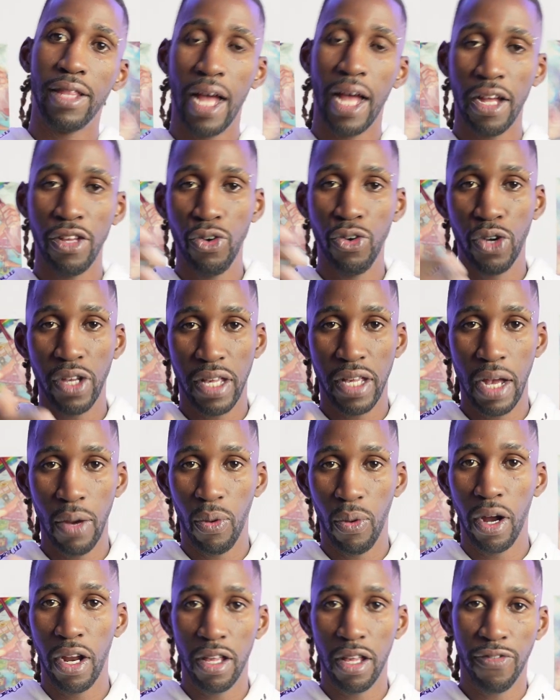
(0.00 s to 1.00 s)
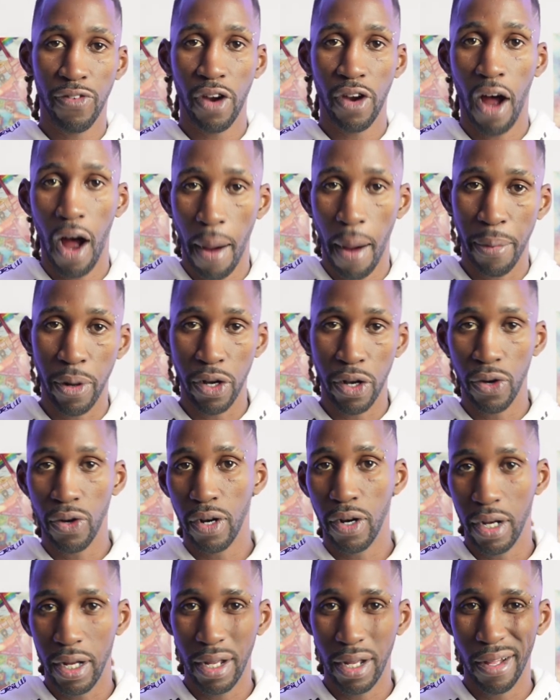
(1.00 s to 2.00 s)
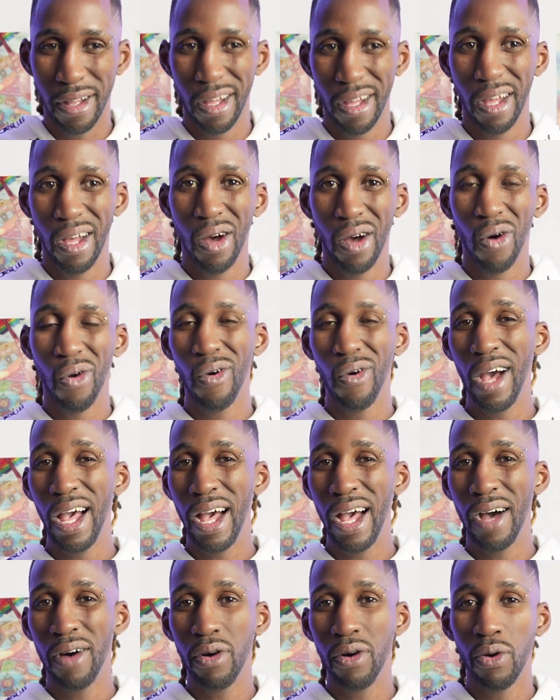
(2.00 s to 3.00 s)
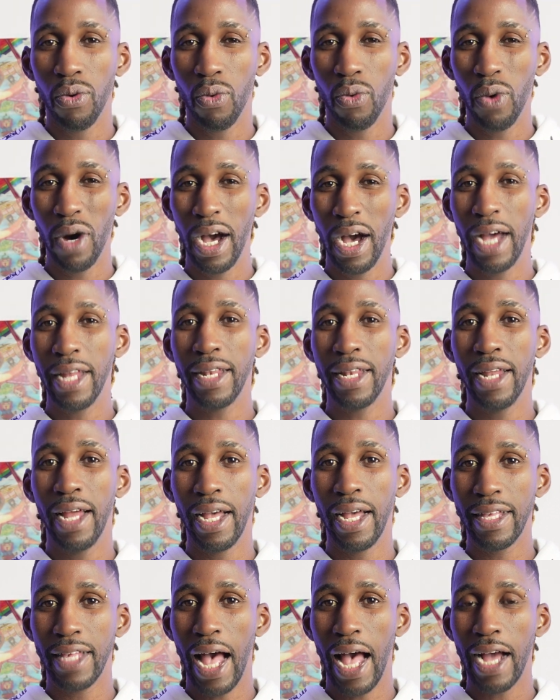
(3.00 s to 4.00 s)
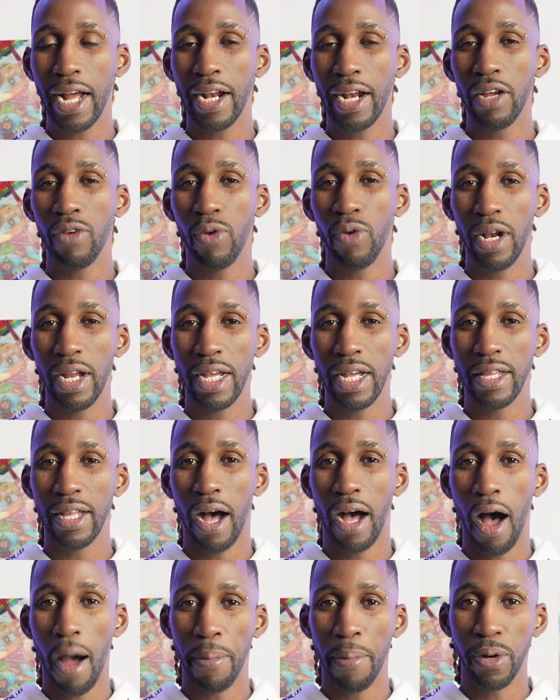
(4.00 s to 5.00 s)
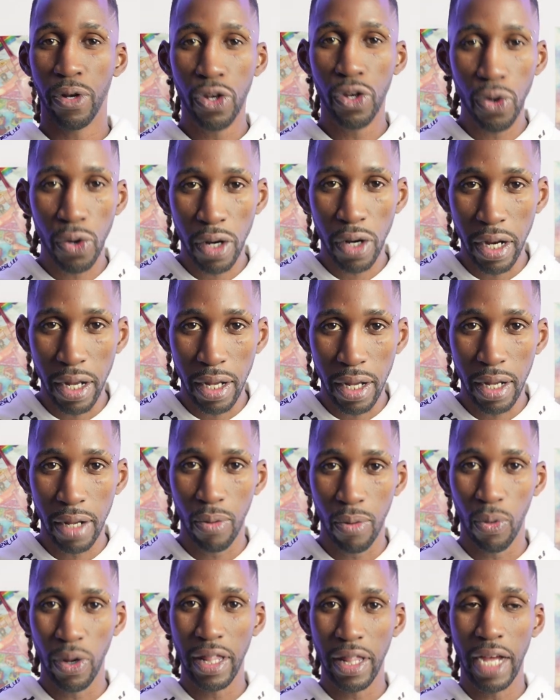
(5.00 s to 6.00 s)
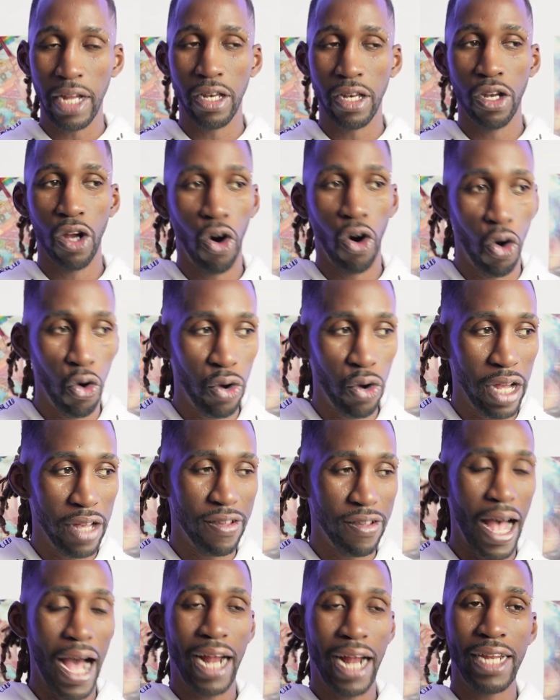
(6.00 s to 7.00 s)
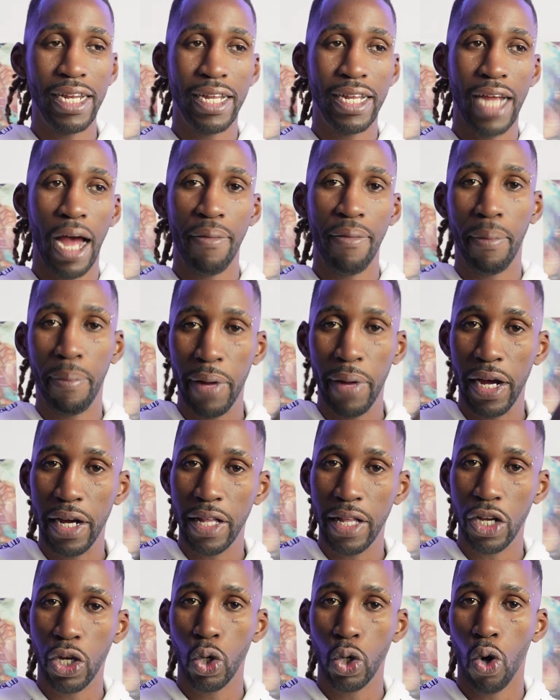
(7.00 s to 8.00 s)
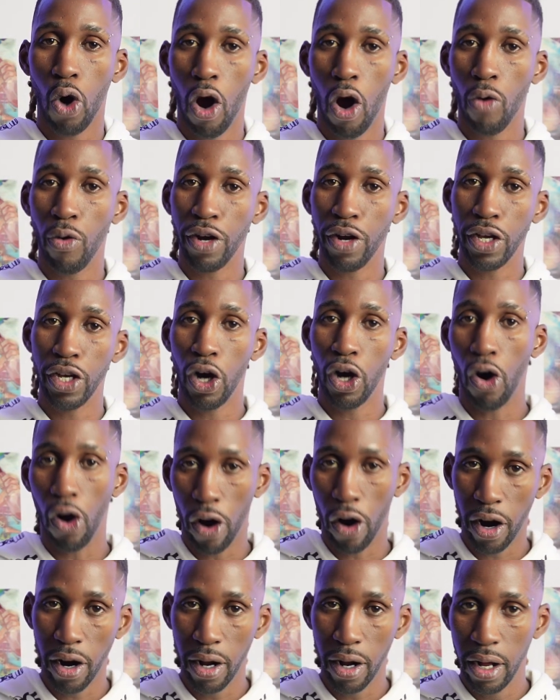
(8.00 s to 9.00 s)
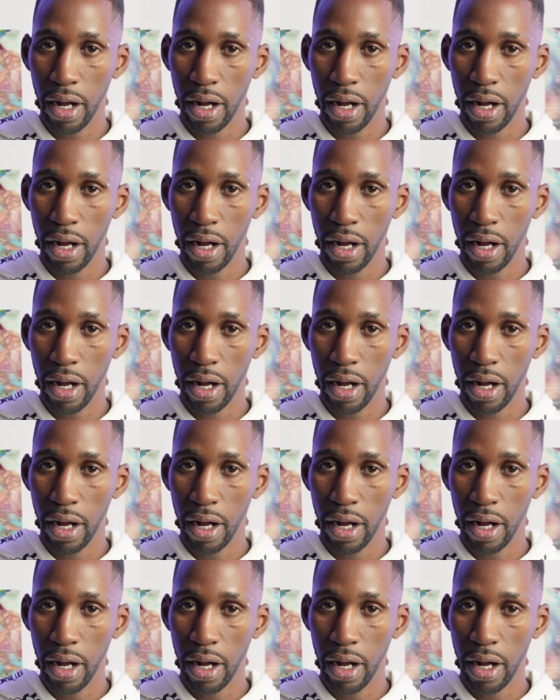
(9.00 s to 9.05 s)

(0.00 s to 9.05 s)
Now, you could say, well, it's for the opportunity. Well, what exactly really is the opportunity when they know exactly the type of player that you already are?